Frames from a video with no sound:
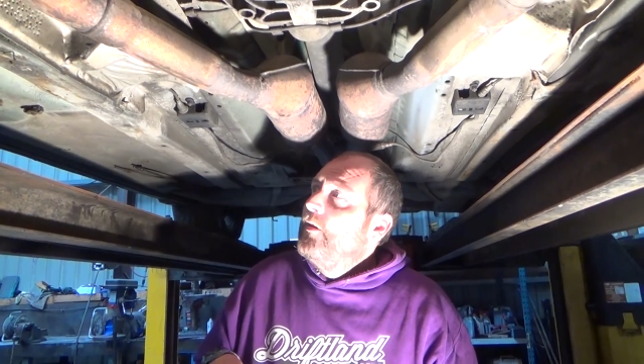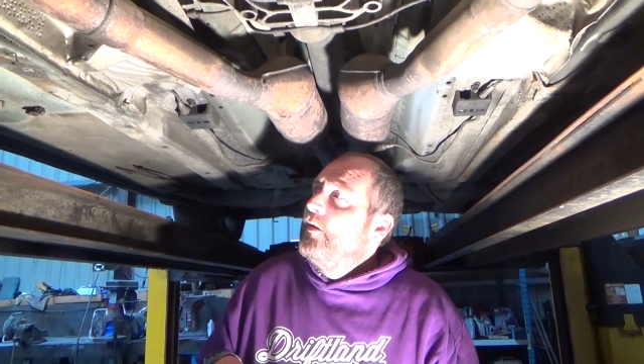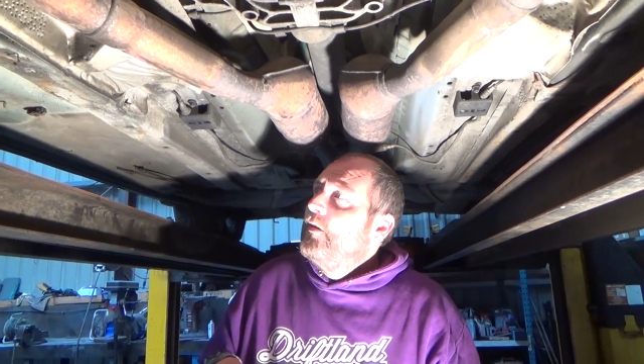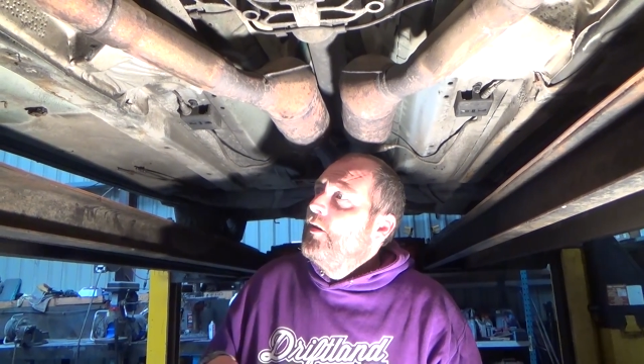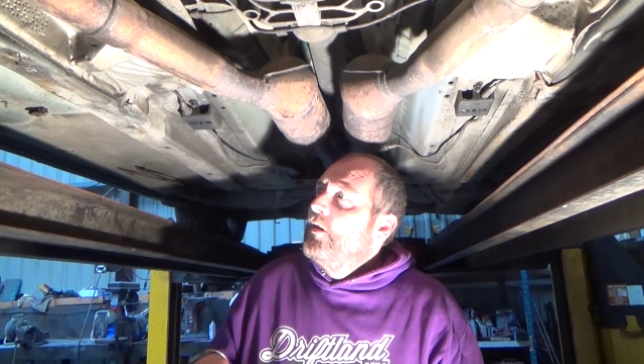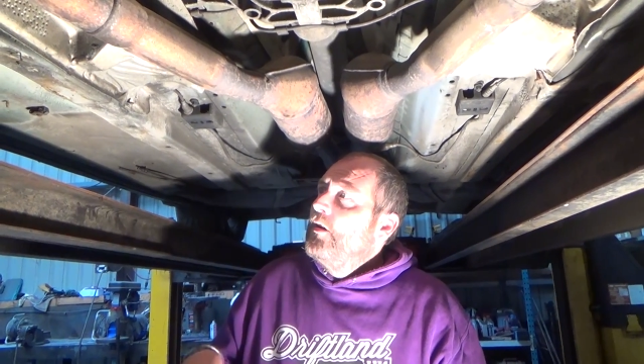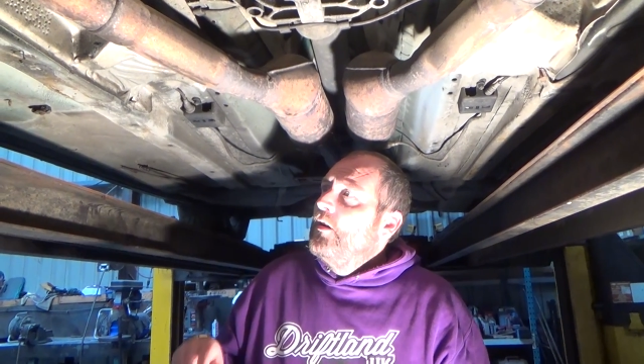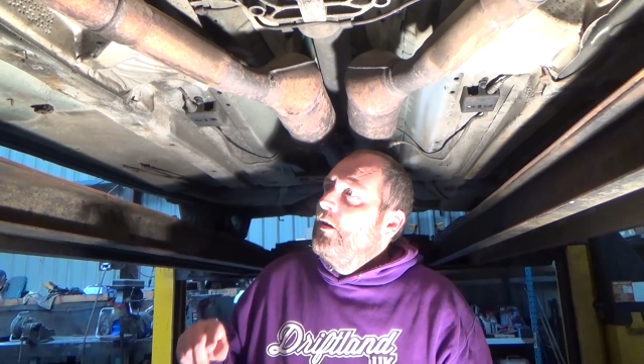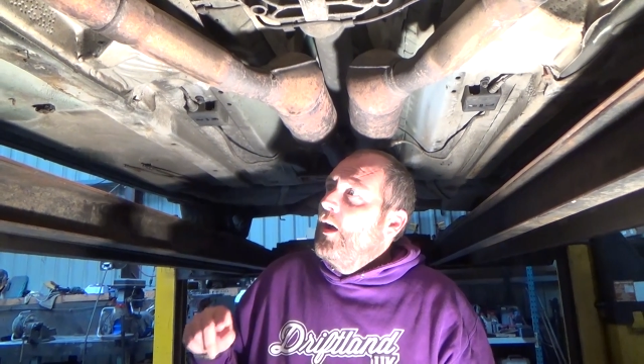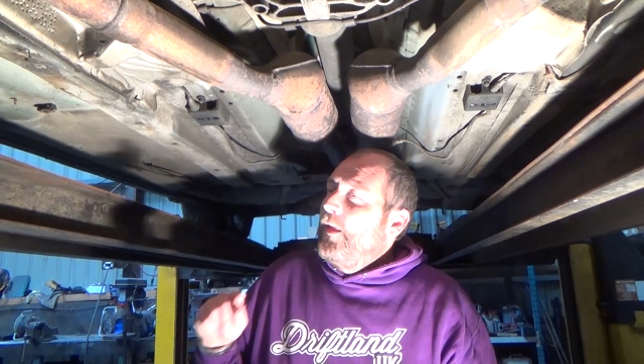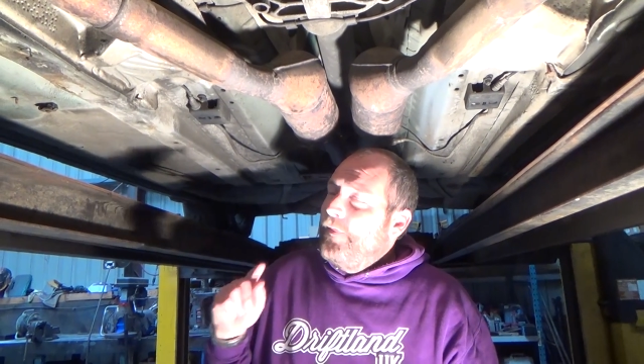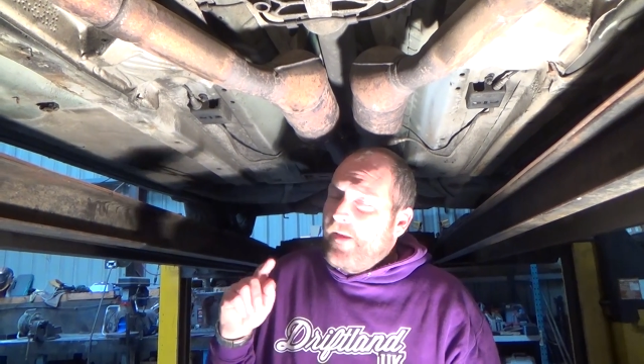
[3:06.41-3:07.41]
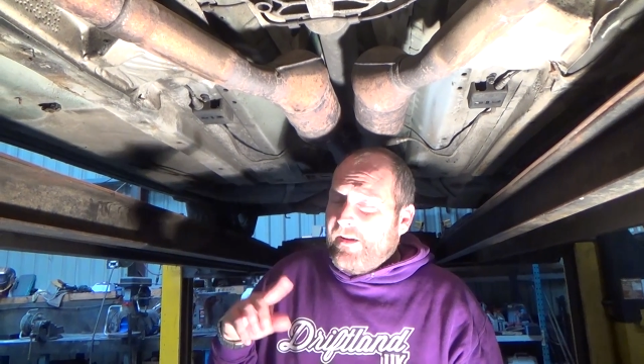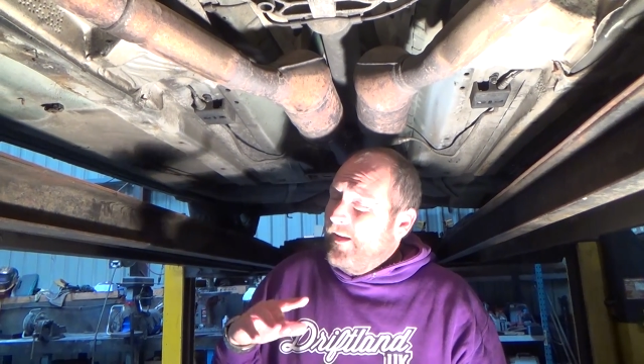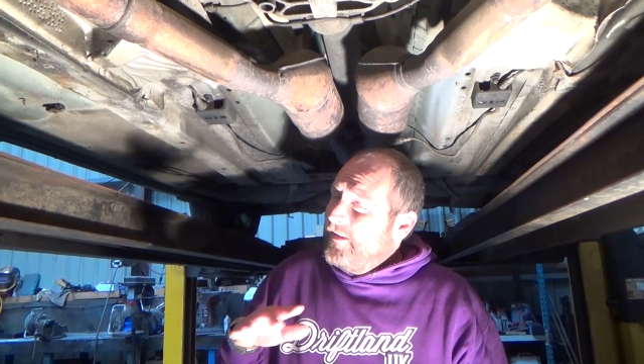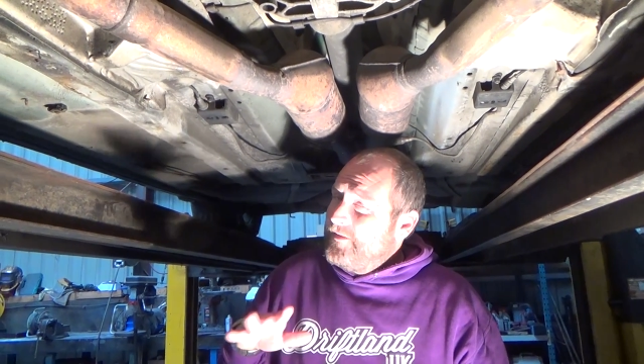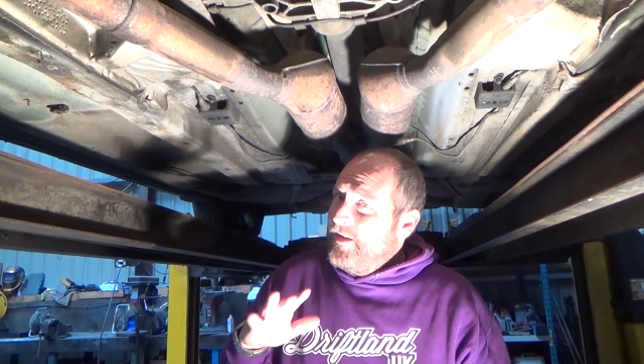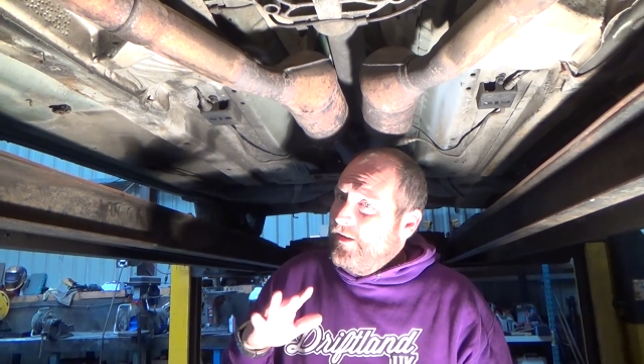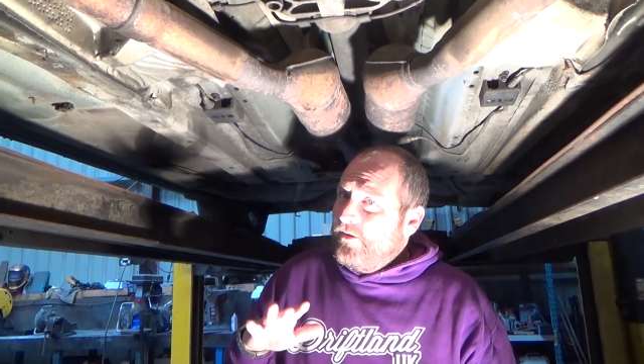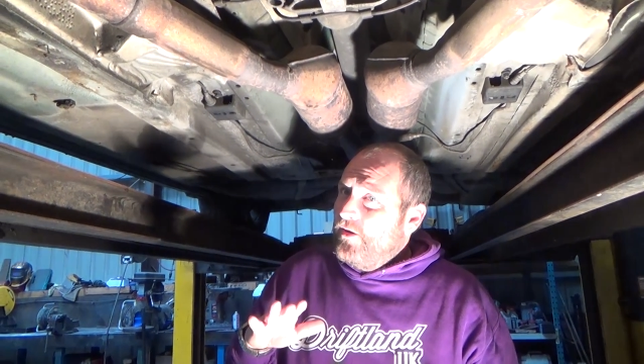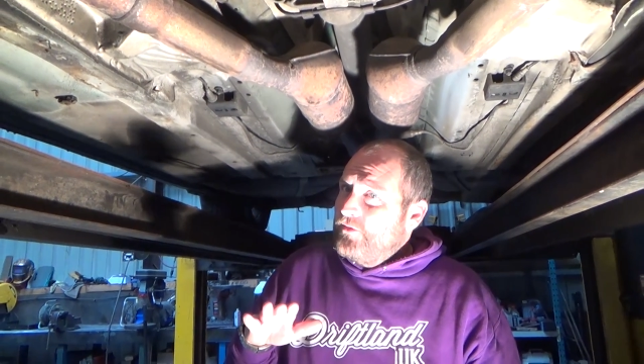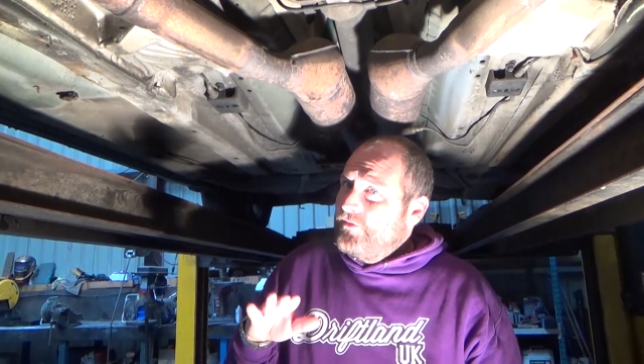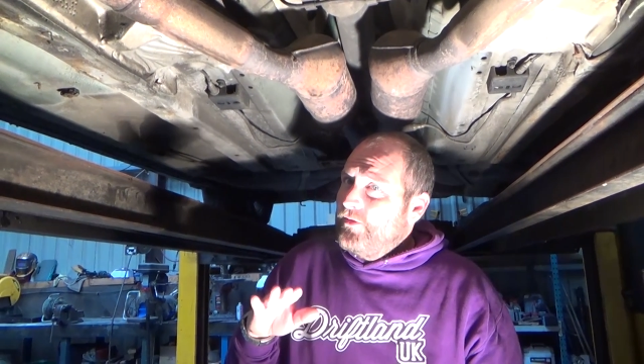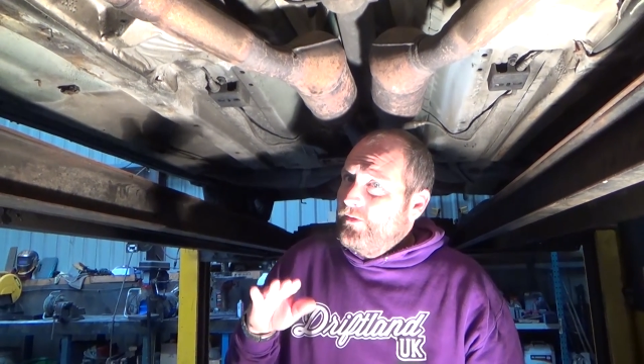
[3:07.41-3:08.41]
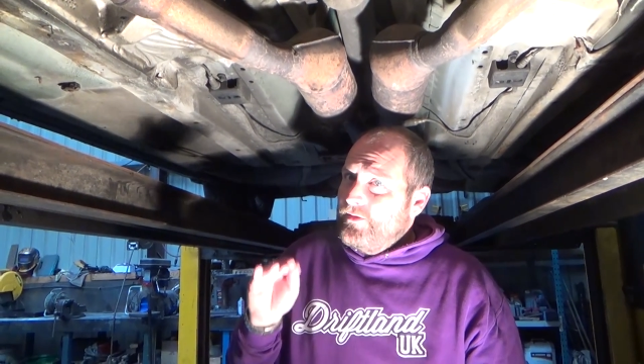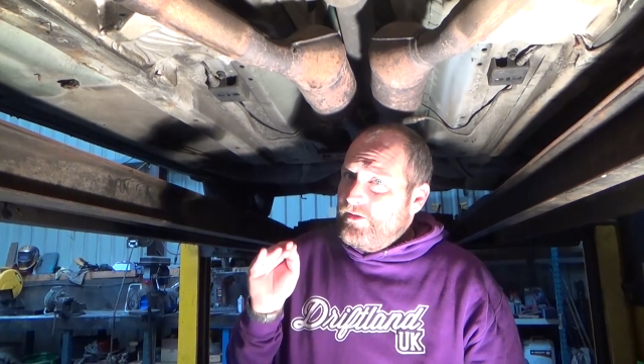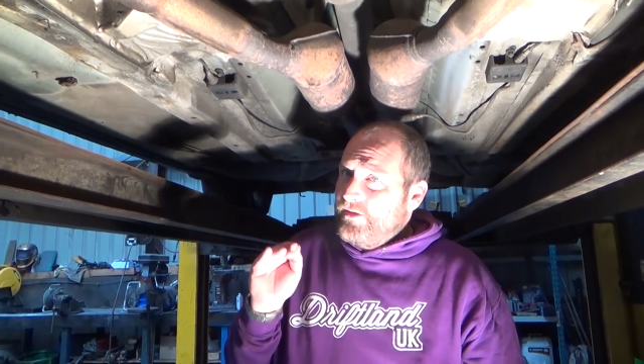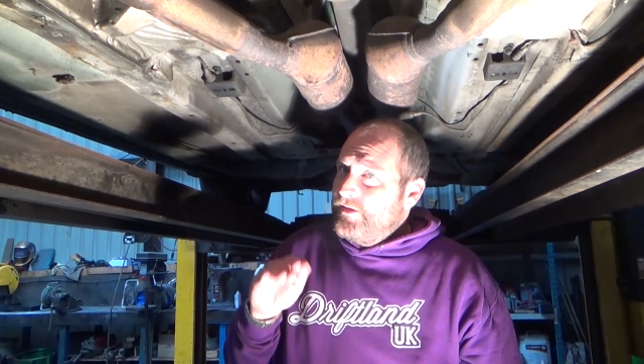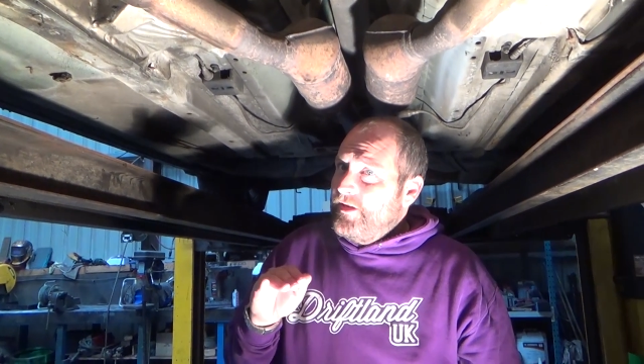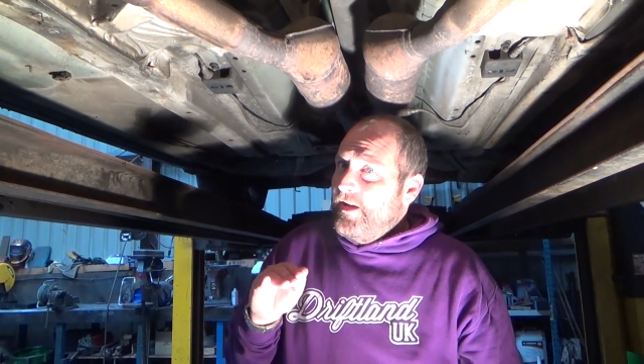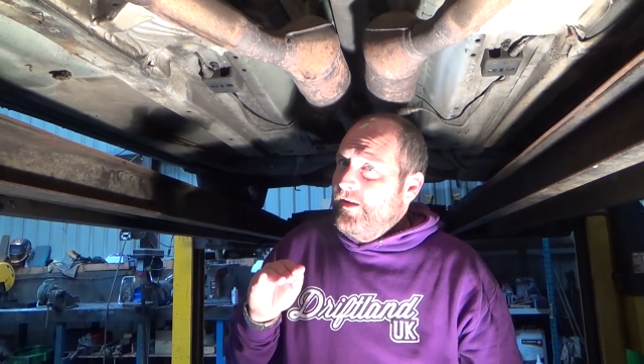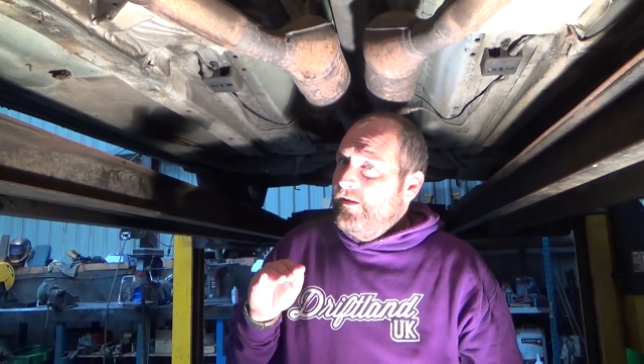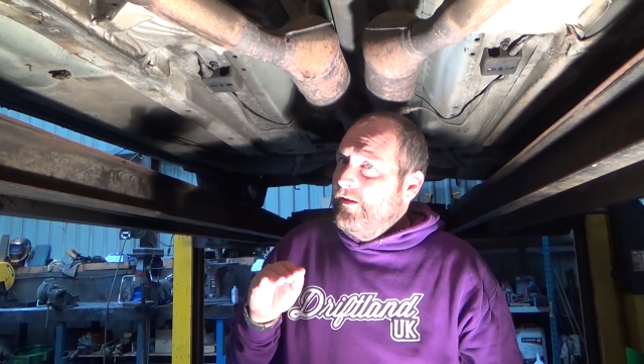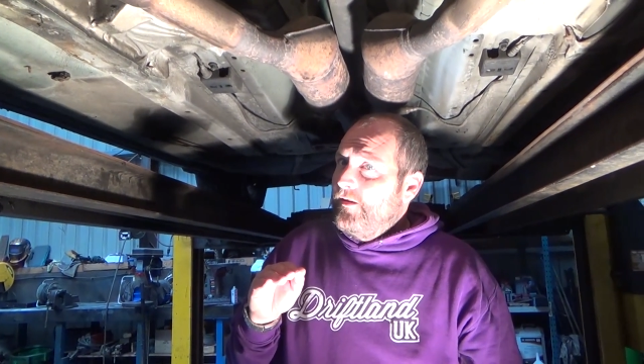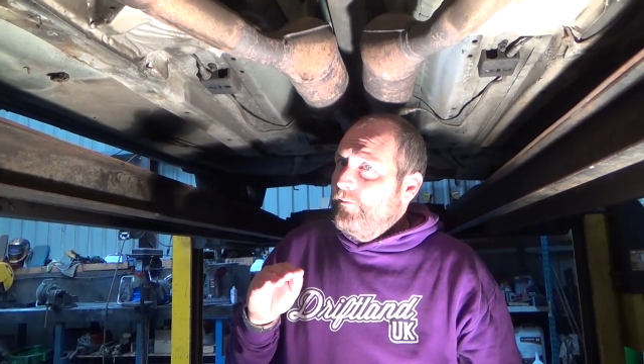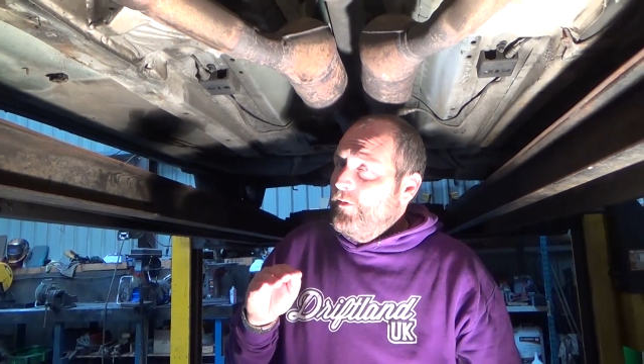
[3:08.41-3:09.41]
I think that centre console is just sitting in there.